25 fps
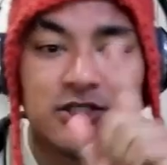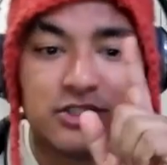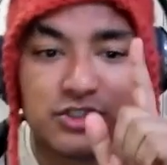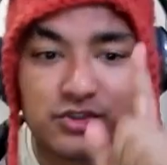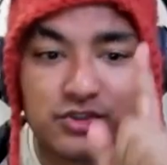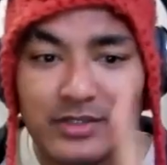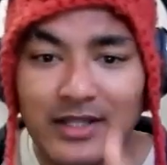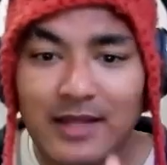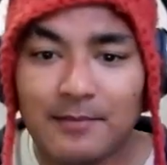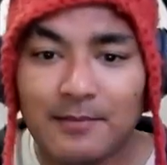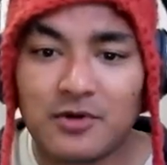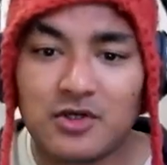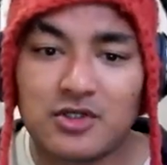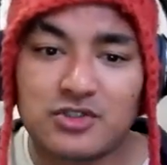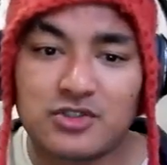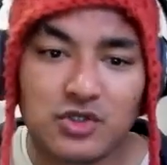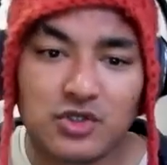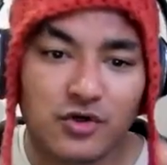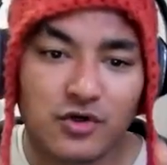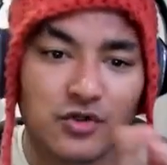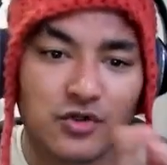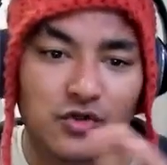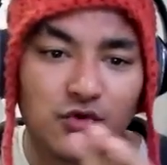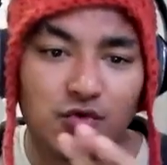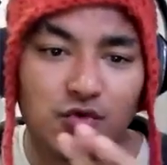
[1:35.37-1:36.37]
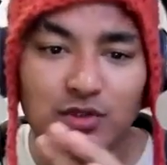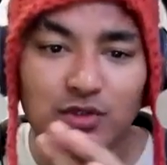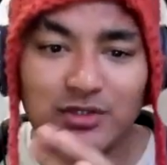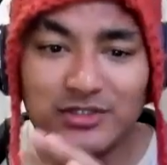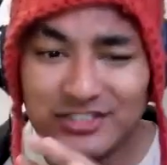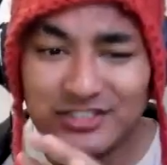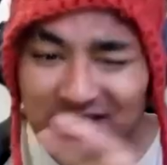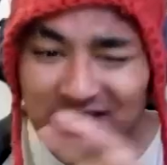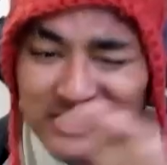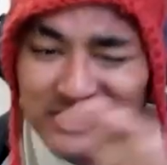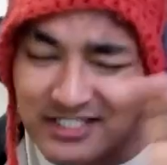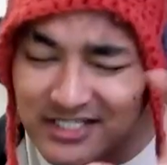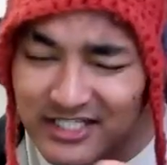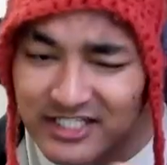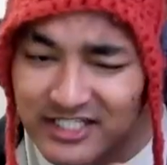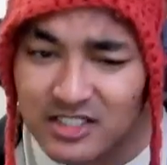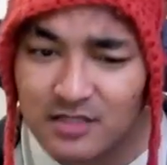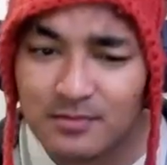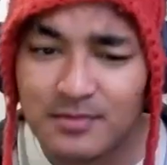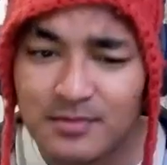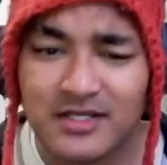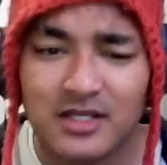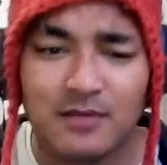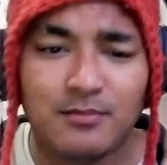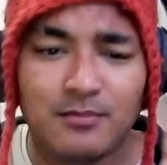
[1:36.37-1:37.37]
Today, I'm going to talk to you just a
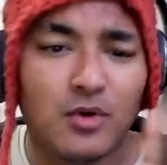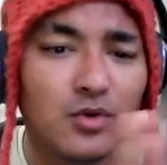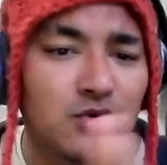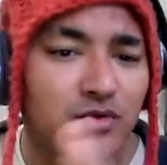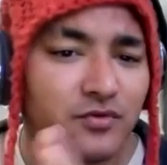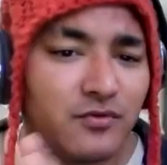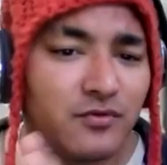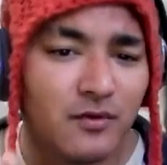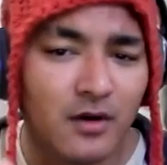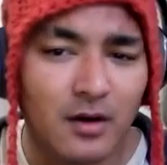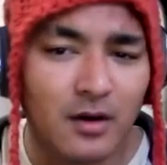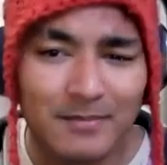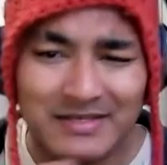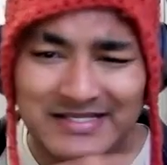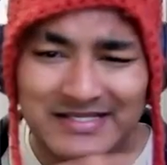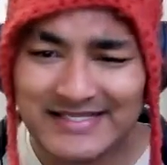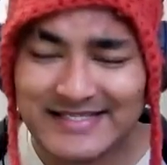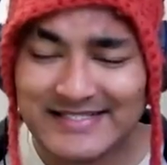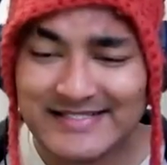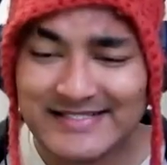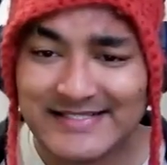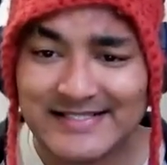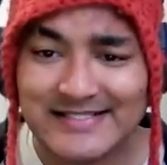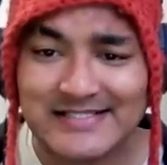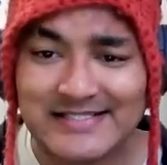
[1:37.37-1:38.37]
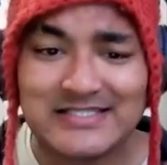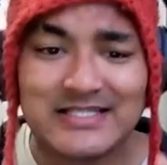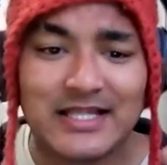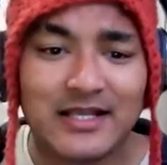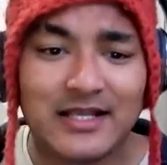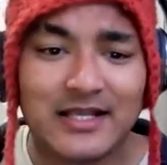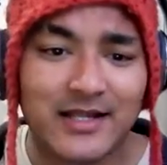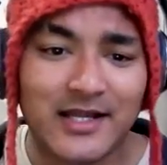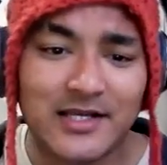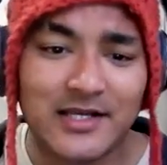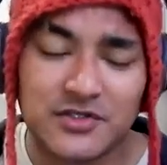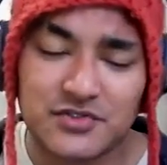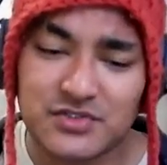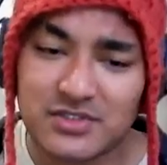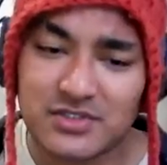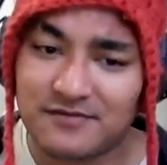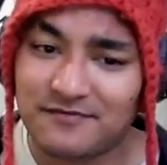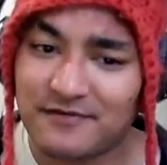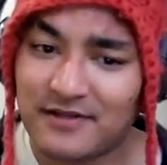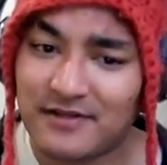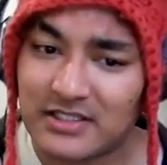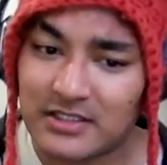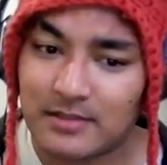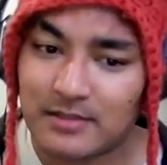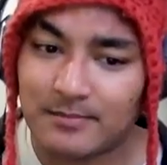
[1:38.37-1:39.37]
little bit about basic skills that you can use in
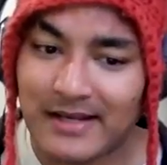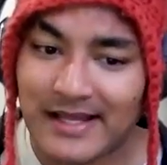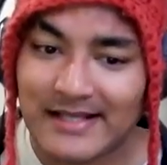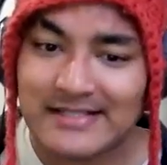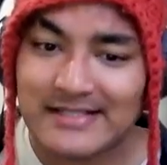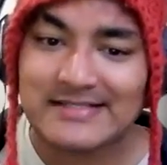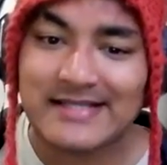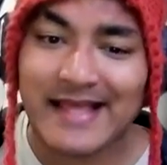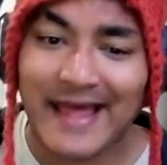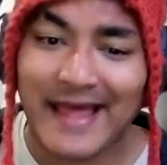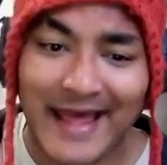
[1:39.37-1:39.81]
fill in the blanks,